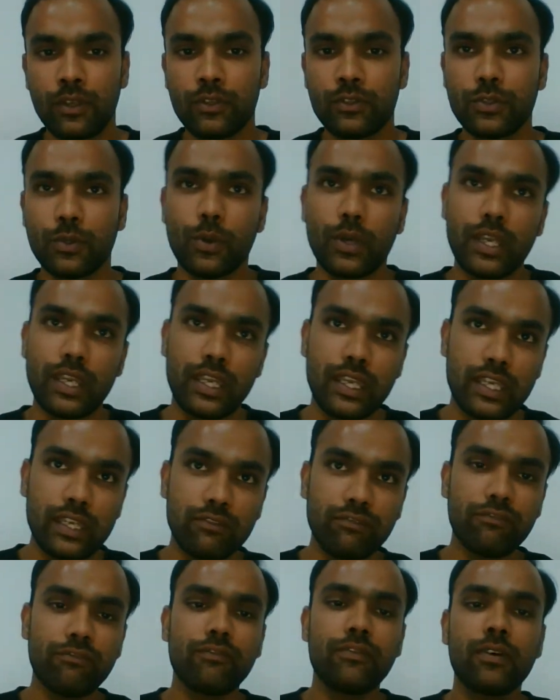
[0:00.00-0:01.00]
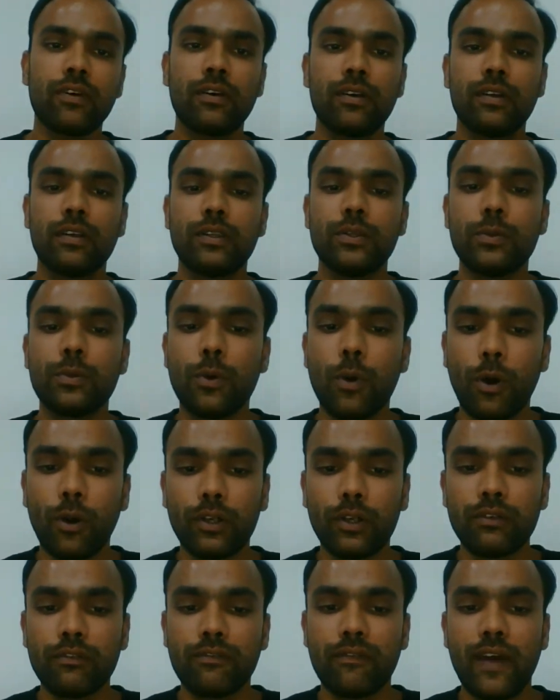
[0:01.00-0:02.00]
So if you
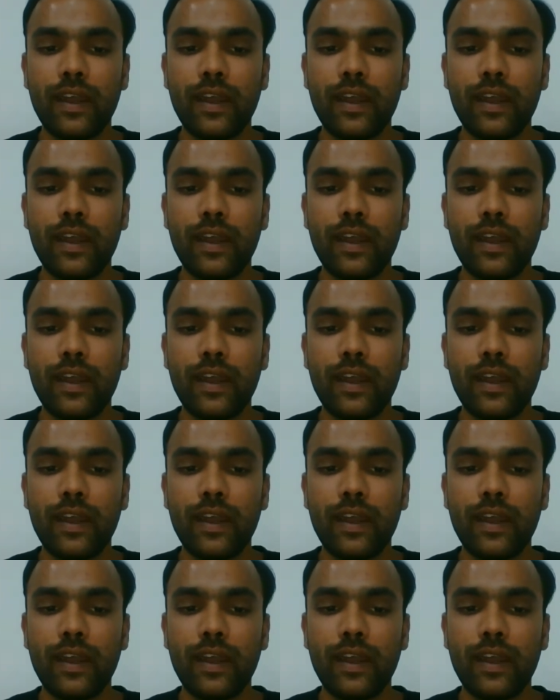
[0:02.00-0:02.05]
got